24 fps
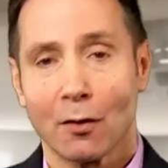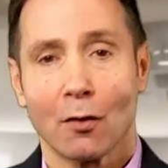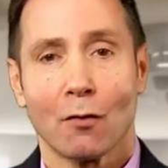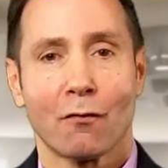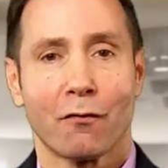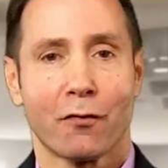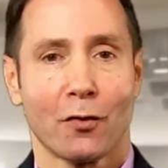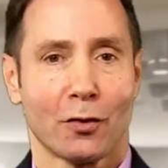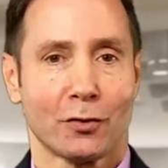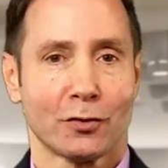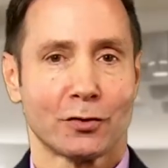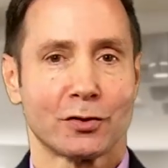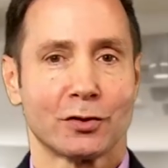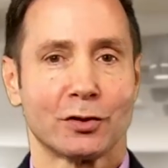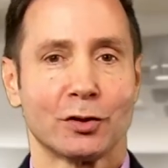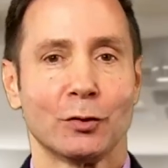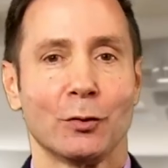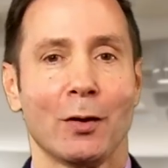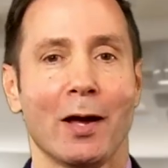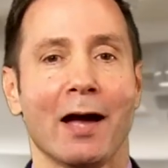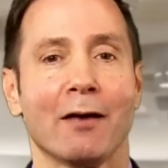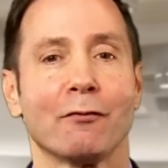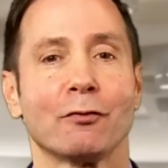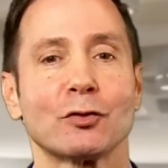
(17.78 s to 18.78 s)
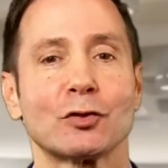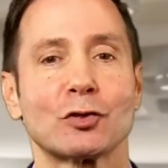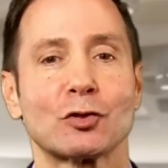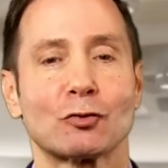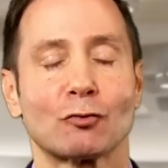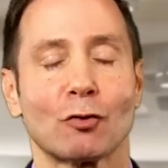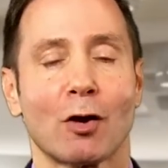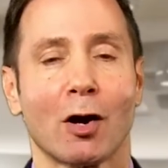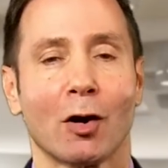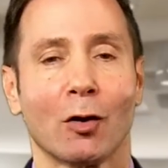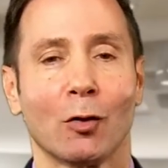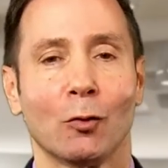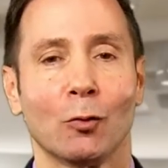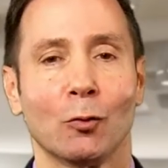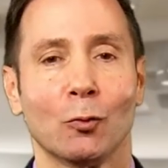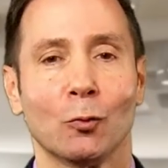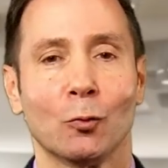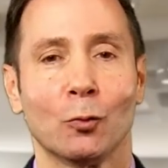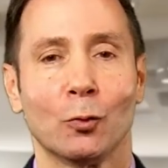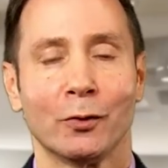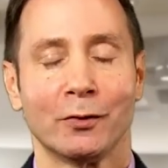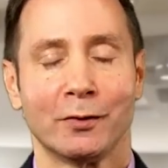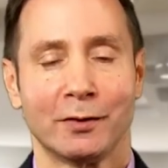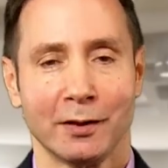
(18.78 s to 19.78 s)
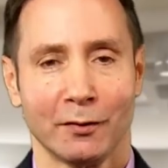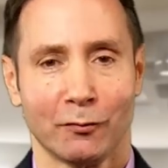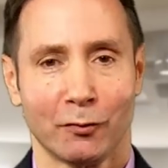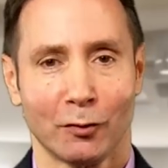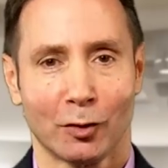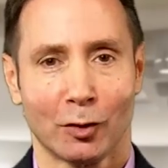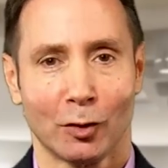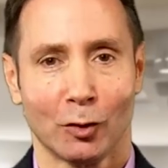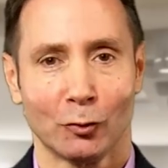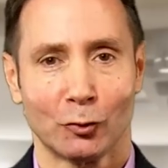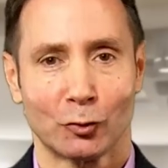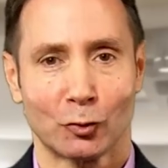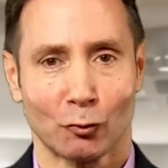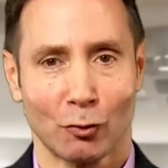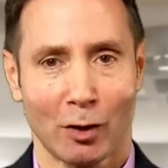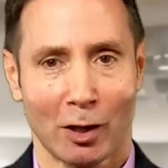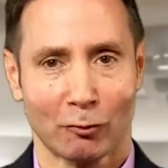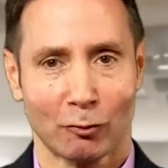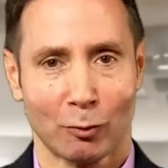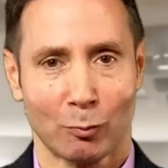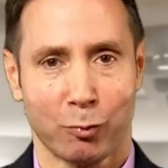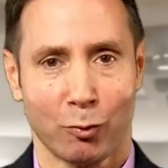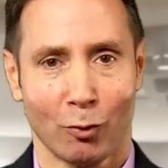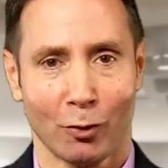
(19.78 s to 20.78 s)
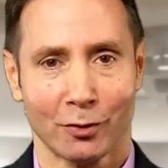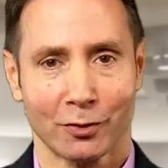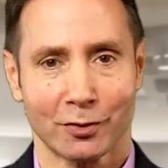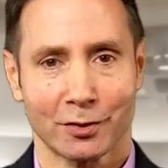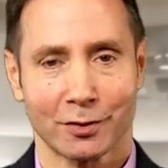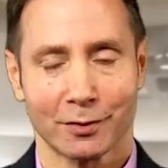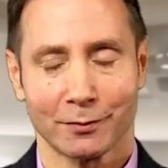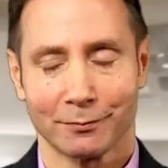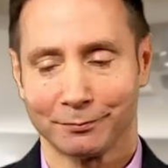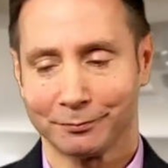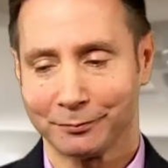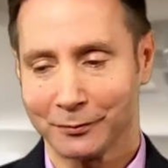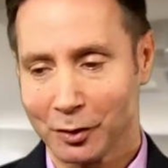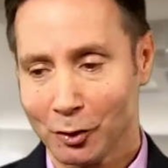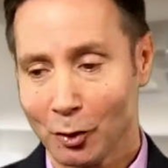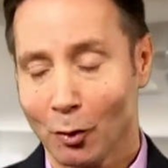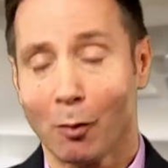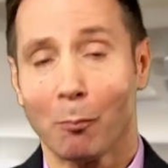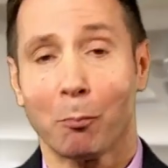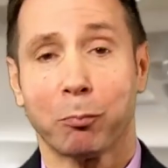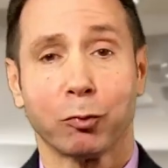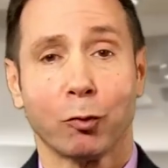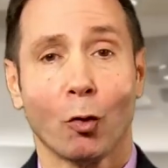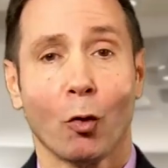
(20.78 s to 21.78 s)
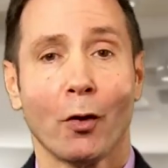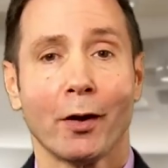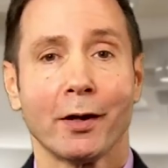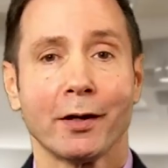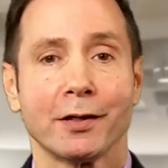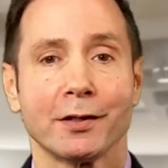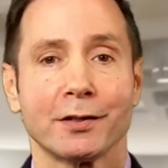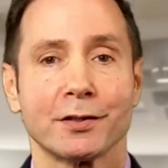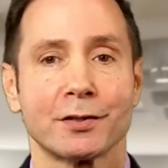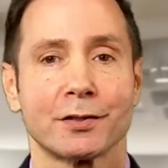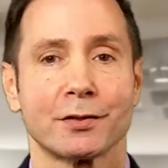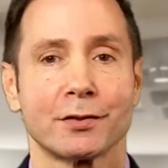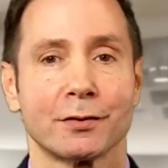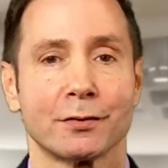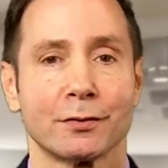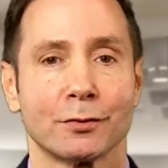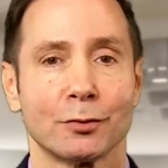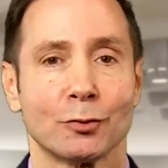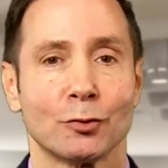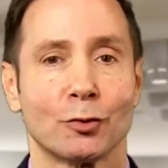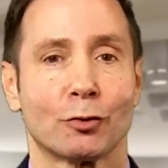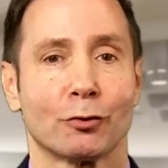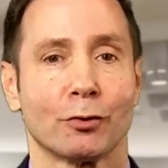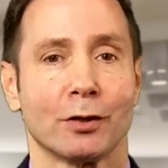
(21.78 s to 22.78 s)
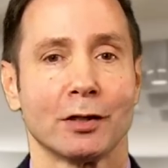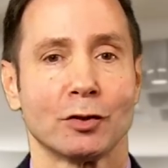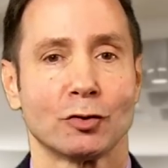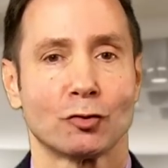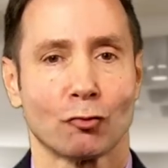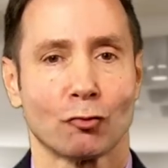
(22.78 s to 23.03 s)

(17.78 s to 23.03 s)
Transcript: First, do you ever struggle with difficult direct reports? You know, employees who create